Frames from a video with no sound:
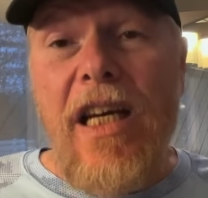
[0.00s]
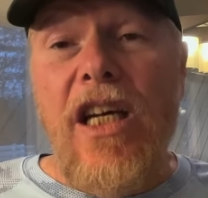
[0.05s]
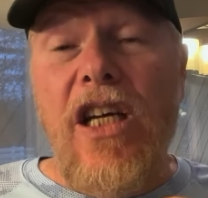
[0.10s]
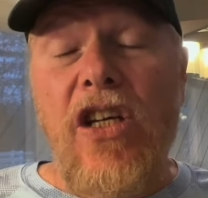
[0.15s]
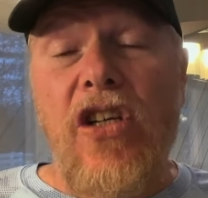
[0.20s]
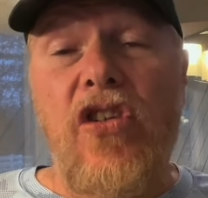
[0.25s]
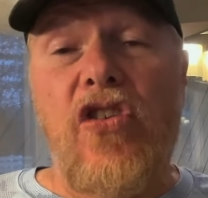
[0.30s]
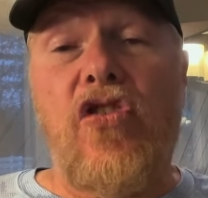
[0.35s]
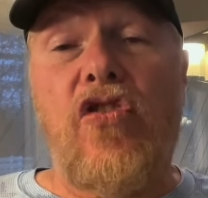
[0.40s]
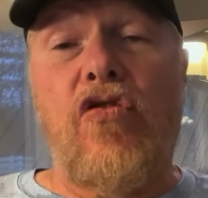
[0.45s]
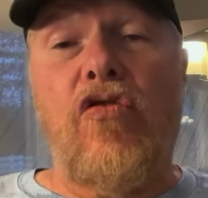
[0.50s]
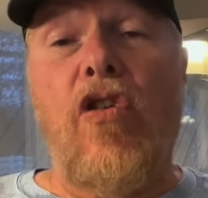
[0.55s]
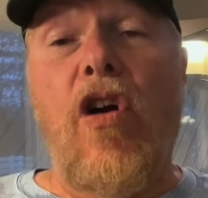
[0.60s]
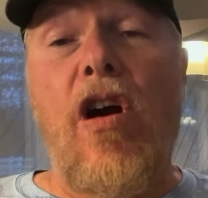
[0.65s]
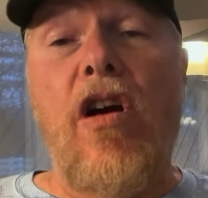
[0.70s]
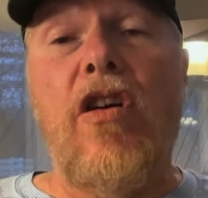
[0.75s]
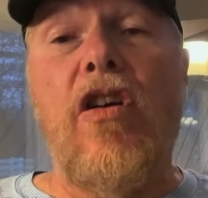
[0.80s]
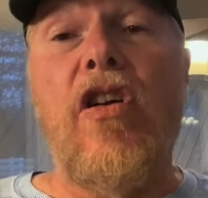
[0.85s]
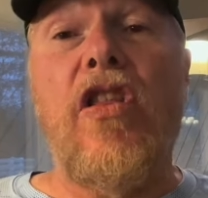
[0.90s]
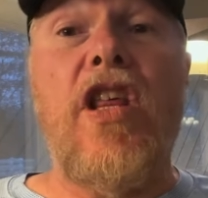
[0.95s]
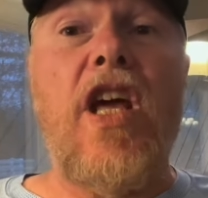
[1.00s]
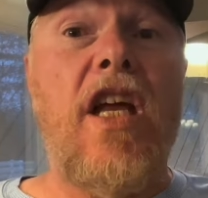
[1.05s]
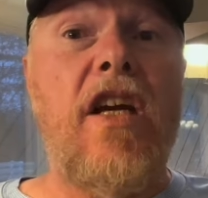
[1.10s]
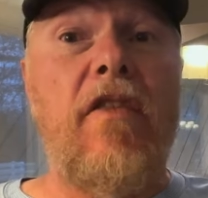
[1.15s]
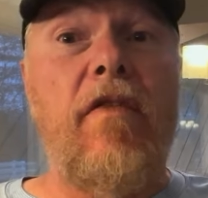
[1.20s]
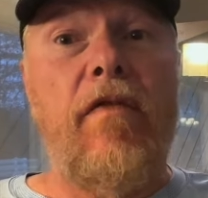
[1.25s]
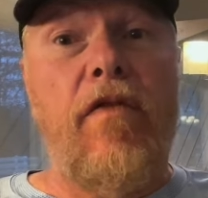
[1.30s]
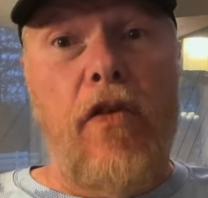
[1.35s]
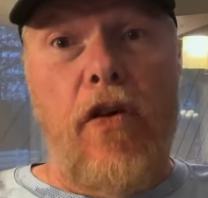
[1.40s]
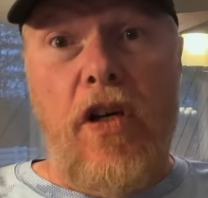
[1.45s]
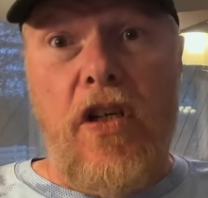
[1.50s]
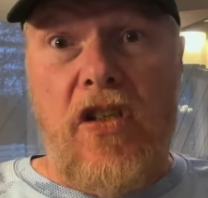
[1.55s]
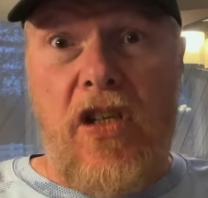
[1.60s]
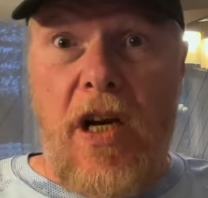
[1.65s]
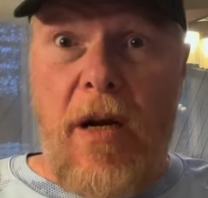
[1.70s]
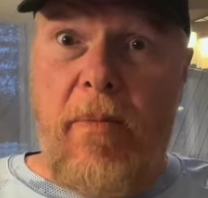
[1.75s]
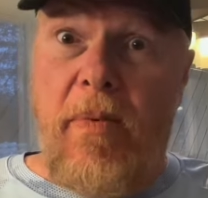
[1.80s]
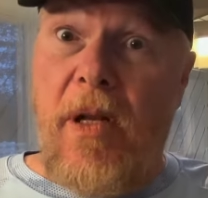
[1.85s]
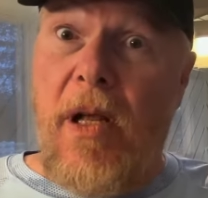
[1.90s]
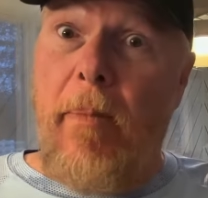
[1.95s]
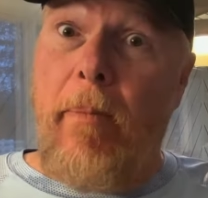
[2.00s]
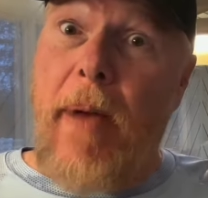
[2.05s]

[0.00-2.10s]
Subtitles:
is stronger than, for example,